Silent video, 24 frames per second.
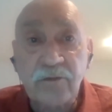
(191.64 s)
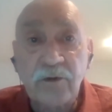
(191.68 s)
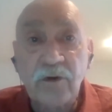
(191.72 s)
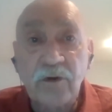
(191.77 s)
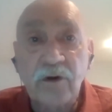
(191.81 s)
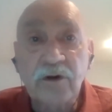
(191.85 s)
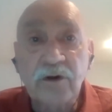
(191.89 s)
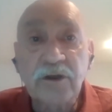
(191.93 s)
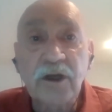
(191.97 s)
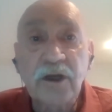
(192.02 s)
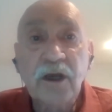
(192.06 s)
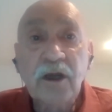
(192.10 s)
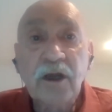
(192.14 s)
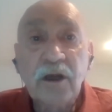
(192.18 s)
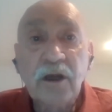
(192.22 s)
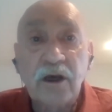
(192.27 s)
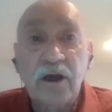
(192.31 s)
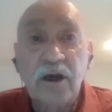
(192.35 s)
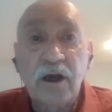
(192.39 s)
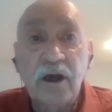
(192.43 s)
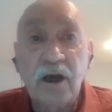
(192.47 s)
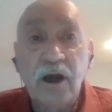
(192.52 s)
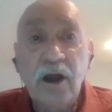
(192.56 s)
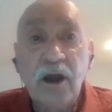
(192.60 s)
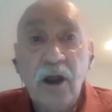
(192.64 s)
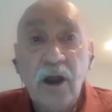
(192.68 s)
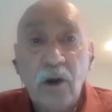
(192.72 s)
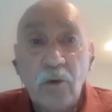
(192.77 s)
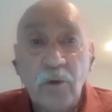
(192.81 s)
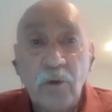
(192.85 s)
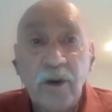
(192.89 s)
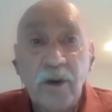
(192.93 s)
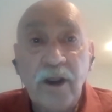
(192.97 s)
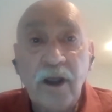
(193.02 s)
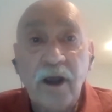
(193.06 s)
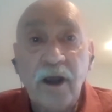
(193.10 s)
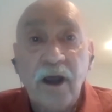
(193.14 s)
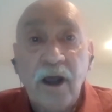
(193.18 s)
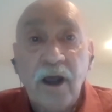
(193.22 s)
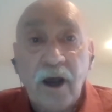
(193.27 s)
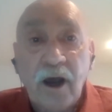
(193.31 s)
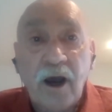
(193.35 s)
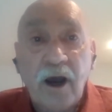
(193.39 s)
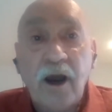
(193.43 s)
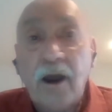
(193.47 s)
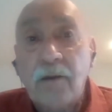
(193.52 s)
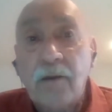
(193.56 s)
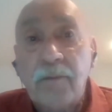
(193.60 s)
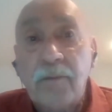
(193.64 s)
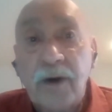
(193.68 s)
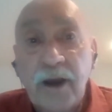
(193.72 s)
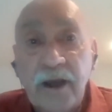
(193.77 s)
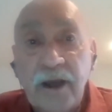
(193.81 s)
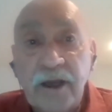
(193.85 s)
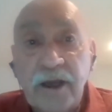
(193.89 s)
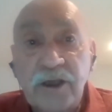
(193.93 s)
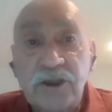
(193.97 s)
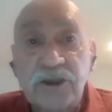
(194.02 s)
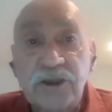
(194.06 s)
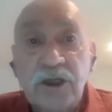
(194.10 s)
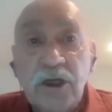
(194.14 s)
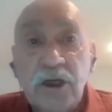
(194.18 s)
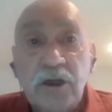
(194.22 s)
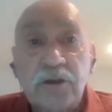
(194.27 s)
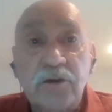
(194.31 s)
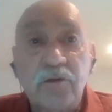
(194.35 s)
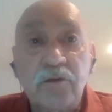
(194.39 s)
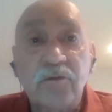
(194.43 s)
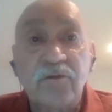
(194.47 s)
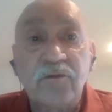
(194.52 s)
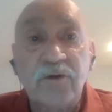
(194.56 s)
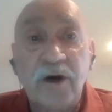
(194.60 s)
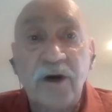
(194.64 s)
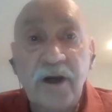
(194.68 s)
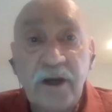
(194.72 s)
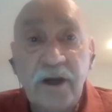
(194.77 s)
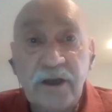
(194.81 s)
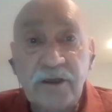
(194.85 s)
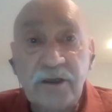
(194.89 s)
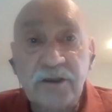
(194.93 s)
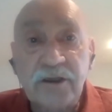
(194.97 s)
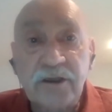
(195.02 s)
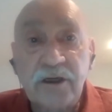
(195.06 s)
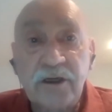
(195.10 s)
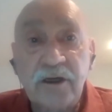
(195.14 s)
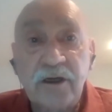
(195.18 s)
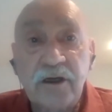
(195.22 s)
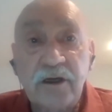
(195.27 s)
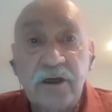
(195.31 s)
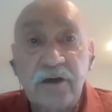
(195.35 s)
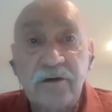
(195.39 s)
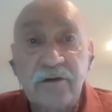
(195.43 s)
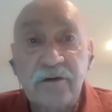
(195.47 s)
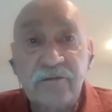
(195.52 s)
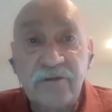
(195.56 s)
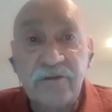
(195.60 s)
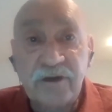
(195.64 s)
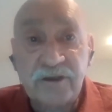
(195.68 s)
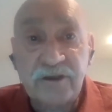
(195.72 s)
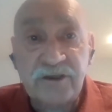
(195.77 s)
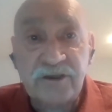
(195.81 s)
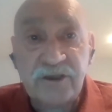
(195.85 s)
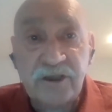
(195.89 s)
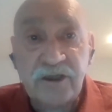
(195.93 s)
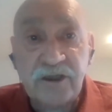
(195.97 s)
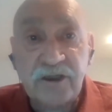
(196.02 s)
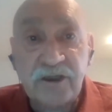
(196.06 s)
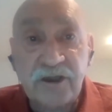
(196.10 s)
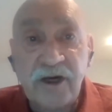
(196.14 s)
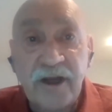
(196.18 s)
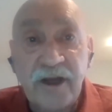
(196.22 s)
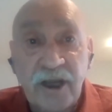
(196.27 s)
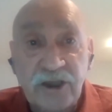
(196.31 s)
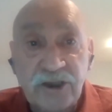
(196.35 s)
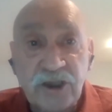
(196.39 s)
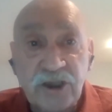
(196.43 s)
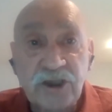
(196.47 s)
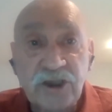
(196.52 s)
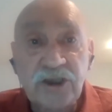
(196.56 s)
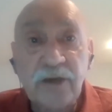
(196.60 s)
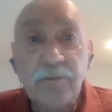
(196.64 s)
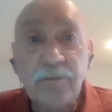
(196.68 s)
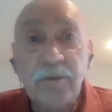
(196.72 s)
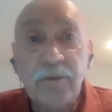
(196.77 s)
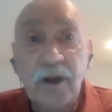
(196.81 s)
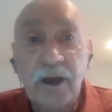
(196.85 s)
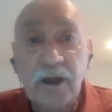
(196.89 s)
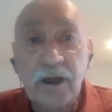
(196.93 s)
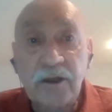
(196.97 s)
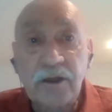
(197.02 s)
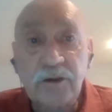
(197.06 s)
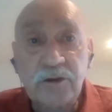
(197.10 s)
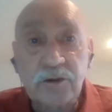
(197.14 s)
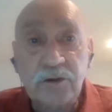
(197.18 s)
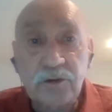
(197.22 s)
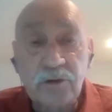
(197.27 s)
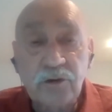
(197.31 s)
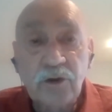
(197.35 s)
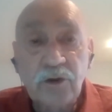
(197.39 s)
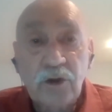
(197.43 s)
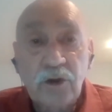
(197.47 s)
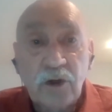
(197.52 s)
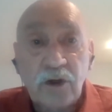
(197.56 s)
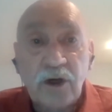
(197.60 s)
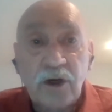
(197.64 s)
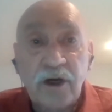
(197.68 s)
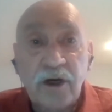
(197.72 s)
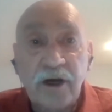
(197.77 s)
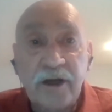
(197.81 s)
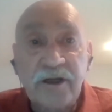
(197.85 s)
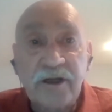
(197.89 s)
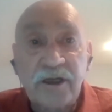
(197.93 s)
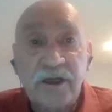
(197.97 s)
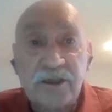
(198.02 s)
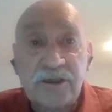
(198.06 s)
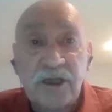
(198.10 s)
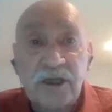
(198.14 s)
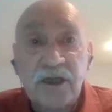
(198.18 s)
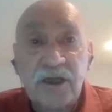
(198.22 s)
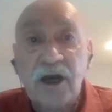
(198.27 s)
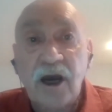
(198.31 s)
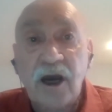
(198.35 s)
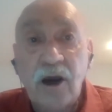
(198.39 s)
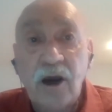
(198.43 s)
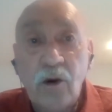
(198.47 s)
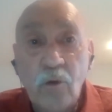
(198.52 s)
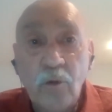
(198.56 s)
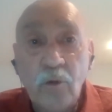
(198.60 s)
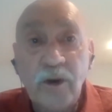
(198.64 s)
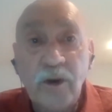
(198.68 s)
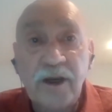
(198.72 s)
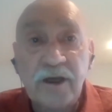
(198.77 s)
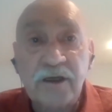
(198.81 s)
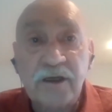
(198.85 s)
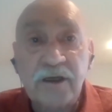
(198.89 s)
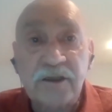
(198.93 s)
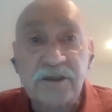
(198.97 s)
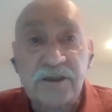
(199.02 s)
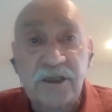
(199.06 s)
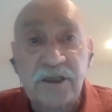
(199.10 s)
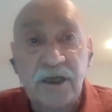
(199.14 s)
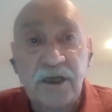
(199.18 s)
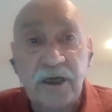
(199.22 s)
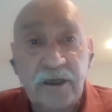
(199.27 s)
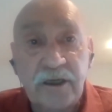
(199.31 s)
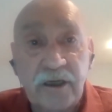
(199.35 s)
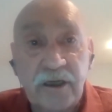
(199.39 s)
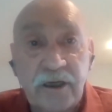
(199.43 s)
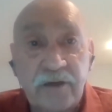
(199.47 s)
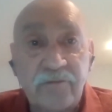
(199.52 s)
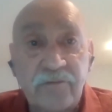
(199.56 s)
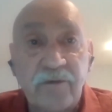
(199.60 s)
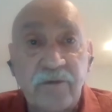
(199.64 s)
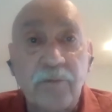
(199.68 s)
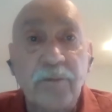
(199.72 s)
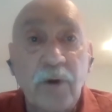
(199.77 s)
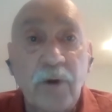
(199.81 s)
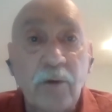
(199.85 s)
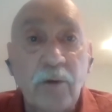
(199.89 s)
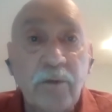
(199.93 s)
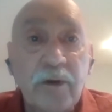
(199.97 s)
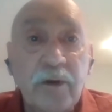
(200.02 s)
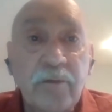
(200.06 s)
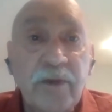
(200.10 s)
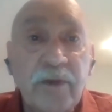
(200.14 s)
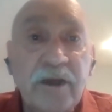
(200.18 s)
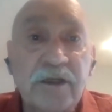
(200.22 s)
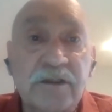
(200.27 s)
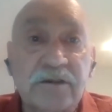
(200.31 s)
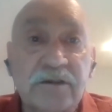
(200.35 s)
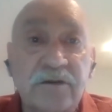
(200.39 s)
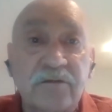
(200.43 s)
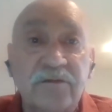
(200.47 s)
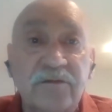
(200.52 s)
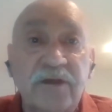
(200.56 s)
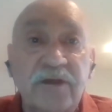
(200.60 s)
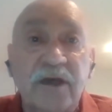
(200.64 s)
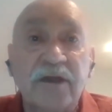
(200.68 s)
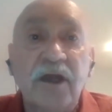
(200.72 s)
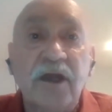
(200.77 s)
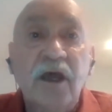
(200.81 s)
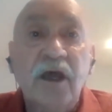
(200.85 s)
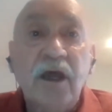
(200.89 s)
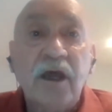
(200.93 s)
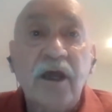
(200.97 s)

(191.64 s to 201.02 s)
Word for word: world, uh, we are obliged to find uh, its uh, relationship and to understand how we can study. The problem is that